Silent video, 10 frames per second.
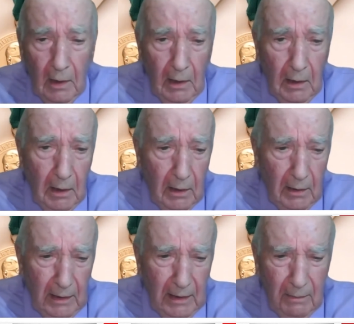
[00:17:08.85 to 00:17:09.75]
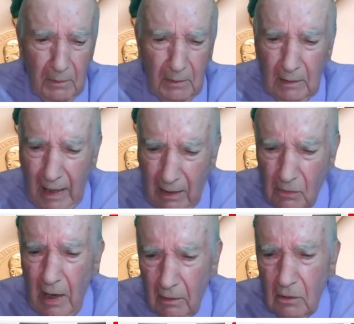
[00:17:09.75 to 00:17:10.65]

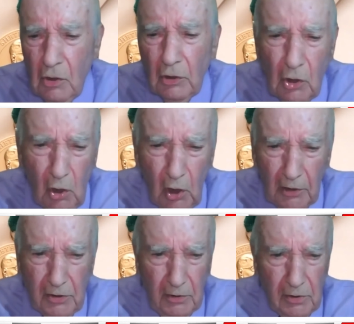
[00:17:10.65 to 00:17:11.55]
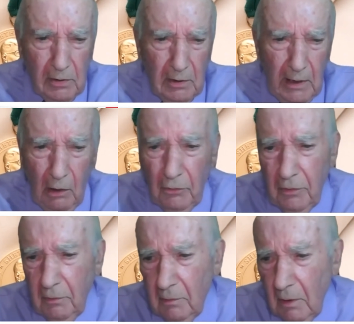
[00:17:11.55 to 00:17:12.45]
and good causes, health,